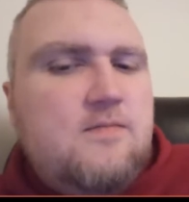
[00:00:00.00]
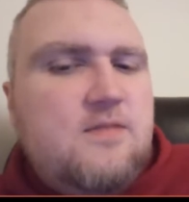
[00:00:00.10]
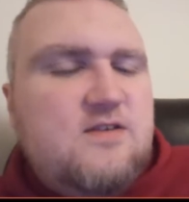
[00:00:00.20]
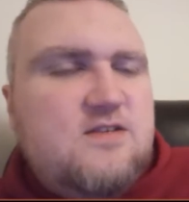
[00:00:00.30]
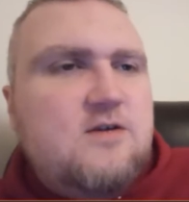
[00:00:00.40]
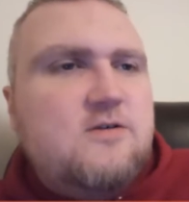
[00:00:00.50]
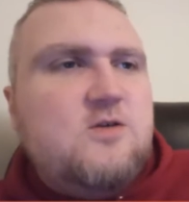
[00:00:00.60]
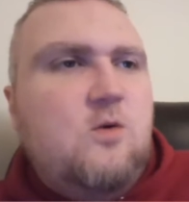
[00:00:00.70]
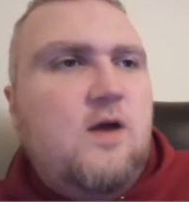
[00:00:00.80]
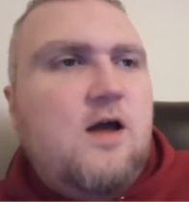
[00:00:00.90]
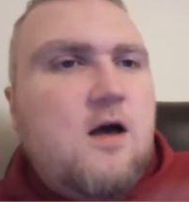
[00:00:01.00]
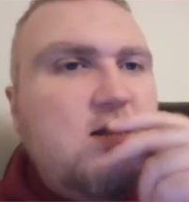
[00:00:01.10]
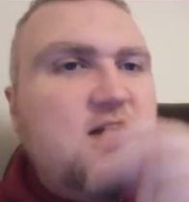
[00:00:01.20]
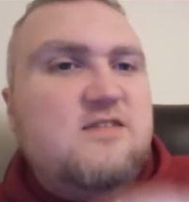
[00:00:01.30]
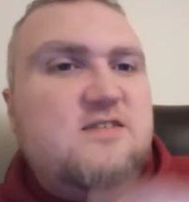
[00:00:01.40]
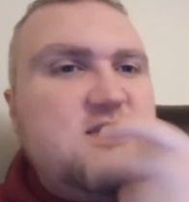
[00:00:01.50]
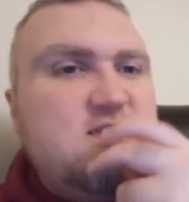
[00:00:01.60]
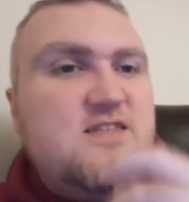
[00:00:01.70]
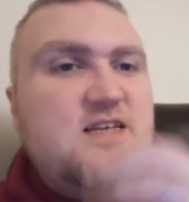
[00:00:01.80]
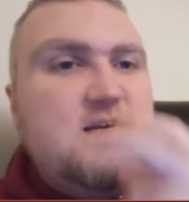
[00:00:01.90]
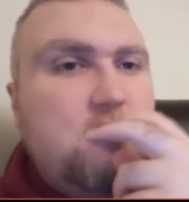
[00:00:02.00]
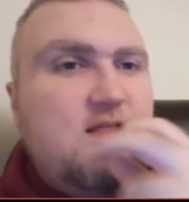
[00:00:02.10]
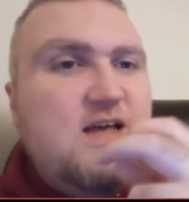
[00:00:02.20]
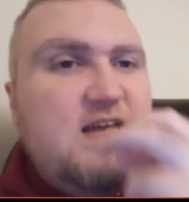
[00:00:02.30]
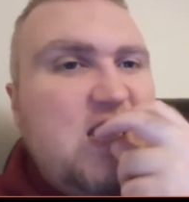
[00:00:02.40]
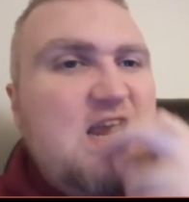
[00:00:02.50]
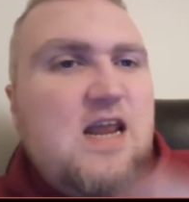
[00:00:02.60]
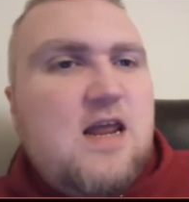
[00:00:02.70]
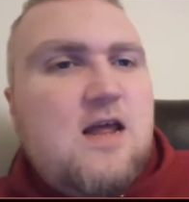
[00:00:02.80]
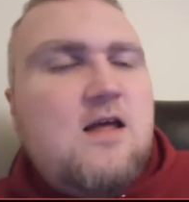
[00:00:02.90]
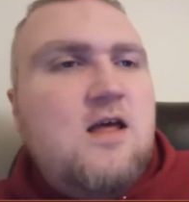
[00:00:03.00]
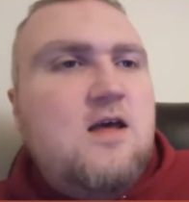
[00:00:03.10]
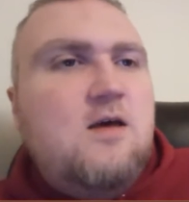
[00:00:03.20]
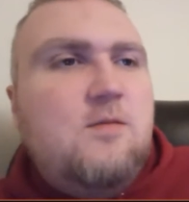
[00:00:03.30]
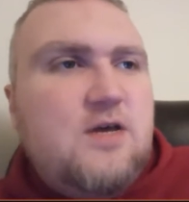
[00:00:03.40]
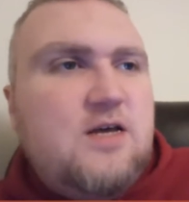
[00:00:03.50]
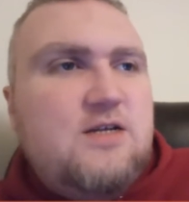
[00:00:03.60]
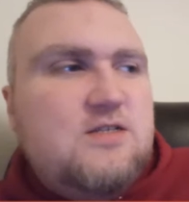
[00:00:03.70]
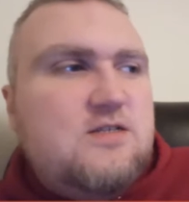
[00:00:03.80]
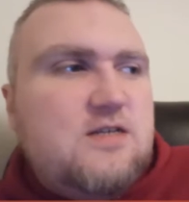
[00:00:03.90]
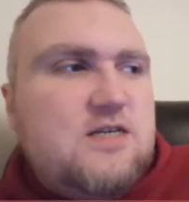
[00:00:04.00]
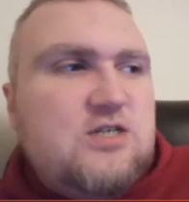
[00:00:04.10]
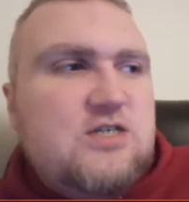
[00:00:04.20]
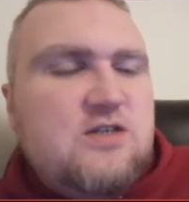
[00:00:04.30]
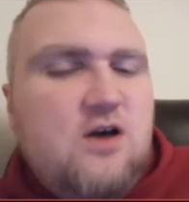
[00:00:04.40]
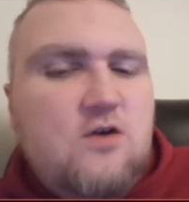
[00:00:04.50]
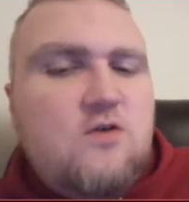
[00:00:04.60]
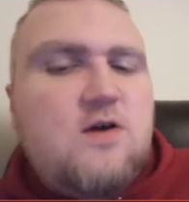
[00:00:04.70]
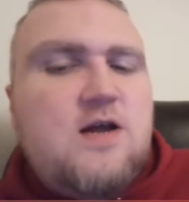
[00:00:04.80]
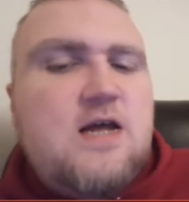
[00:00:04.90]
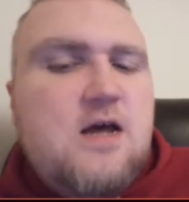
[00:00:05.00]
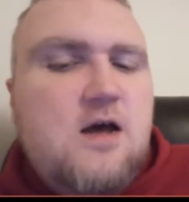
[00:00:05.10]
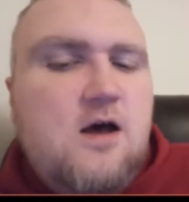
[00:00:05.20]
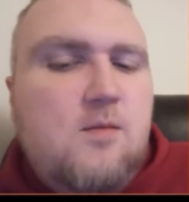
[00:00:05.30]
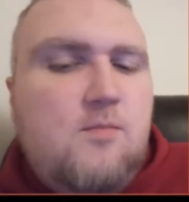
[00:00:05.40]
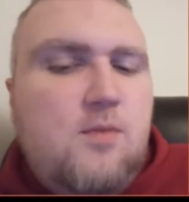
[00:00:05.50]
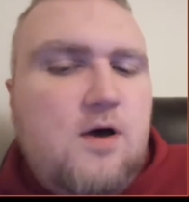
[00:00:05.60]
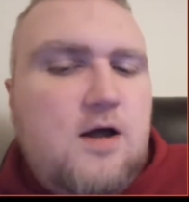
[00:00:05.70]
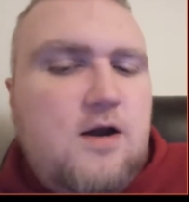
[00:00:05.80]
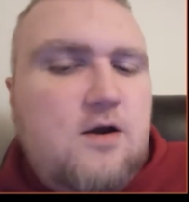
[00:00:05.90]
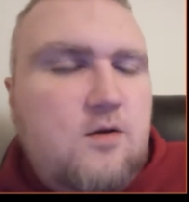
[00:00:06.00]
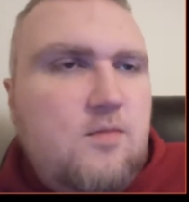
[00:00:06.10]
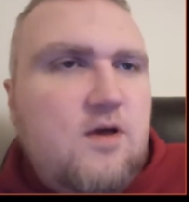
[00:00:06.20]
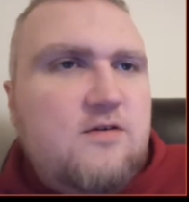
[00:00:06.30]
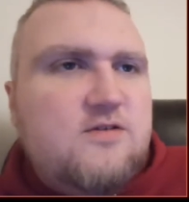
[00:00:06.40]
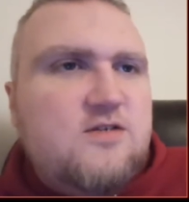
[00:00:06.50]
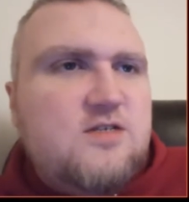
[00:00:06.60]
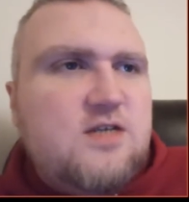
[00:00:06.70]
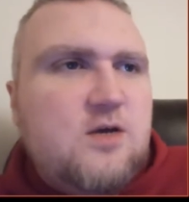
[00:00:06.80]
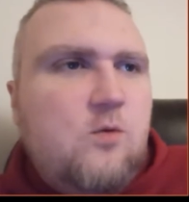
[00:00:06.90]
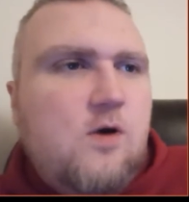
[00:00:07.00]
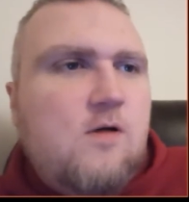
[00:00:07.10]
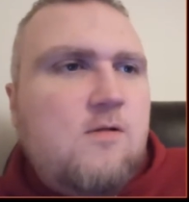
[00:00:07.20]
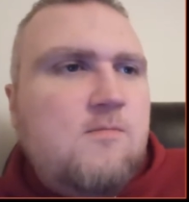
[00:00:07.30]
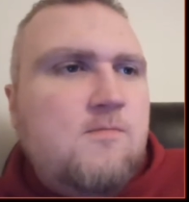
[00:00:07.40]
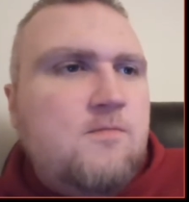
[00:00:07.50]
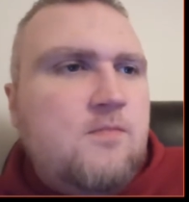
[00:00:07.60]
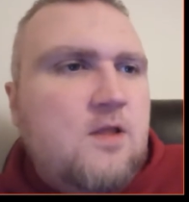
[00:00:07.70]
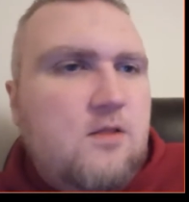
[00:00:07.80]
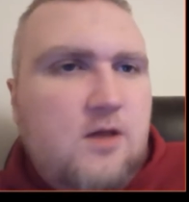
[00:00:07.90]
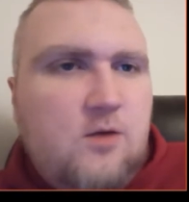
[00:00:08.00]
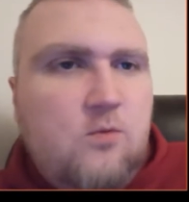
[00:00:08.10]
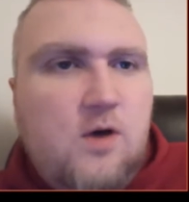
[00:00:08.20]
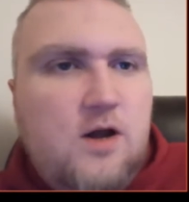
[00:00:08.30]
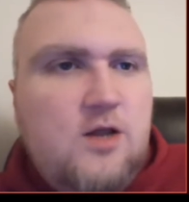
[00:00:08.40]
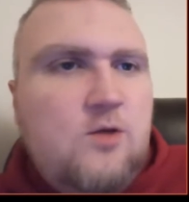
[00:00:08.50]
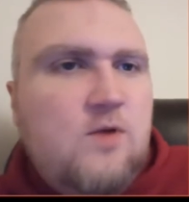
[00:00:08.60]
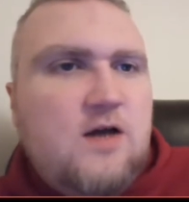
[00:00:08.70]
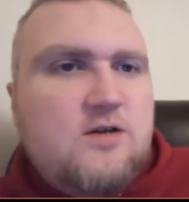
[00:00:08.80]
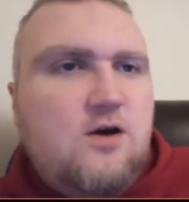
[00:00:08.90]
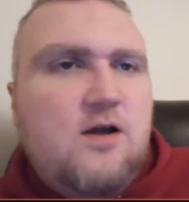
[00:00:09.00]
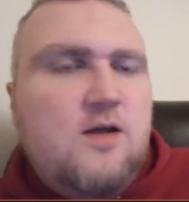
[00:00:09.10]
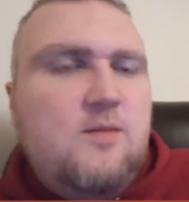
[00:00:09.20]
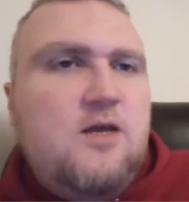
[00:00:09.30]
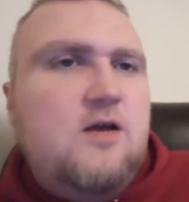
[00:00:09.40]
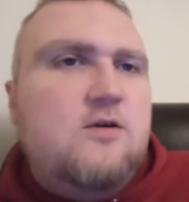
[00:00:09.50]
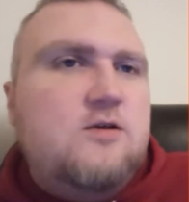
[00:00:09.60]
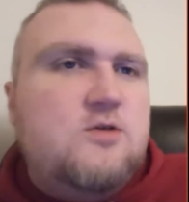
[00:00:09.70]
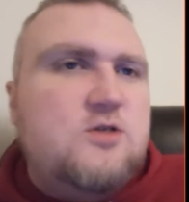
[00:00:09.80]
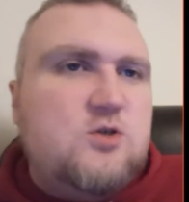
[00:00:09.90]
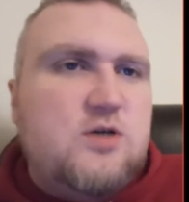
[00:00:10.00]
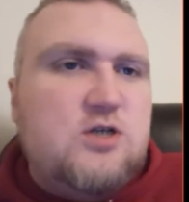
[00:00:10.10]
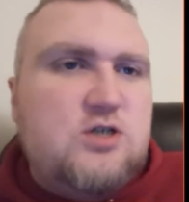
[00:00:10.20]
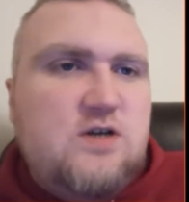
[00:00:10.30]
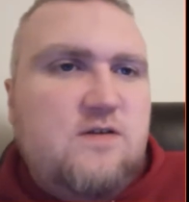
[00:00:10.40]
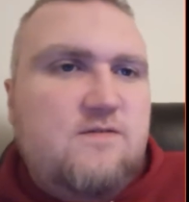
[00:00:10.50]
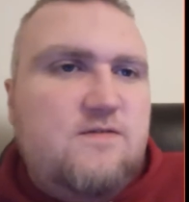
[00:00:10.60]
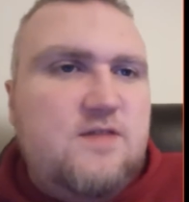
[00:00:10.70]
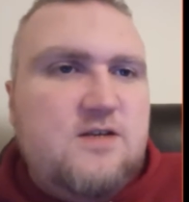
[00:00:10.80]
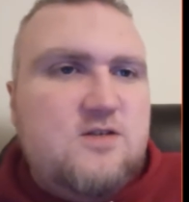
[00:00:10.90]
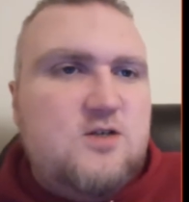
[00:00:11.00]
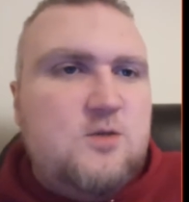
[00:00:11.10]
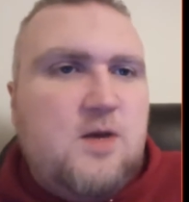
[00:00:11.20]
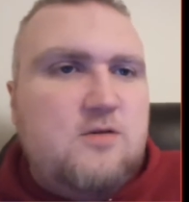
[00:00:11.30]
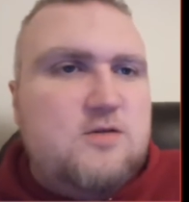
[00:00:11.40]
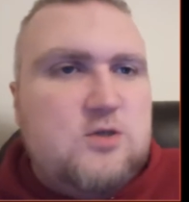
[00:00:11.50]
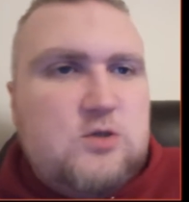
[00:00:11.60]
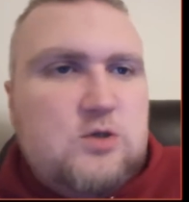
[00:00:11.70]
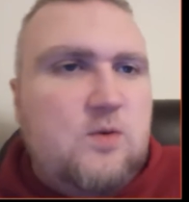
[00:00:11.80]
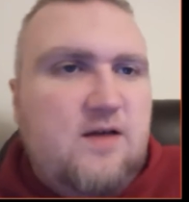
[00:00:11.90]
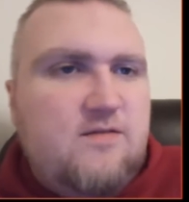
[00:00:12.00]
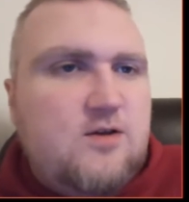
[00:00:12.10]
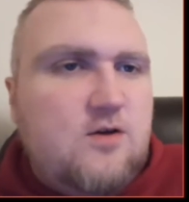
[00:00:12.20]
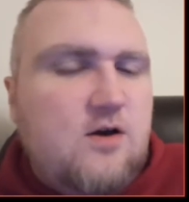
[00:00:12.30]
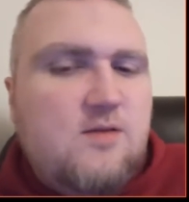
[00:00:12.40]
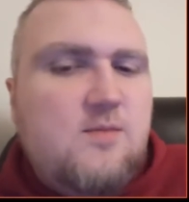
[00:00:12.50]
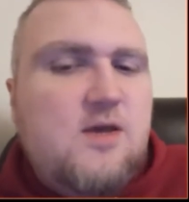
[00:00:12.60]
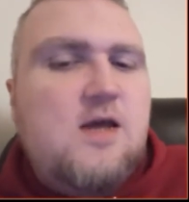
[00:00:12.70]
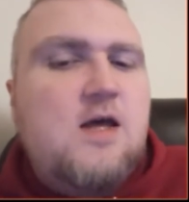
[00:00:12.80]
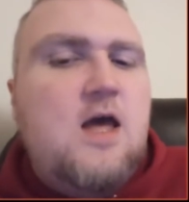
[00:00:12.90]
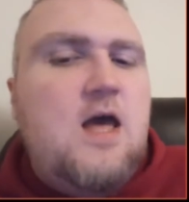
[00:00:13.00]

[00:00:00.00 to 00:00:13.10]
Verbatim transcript: Sarah's going on and consistently like eating because like she's hungry, but her mother is just like, well, like what? Are you not talking to me? Or are you just trying to shove things in your mouth so you don't have to talk to me?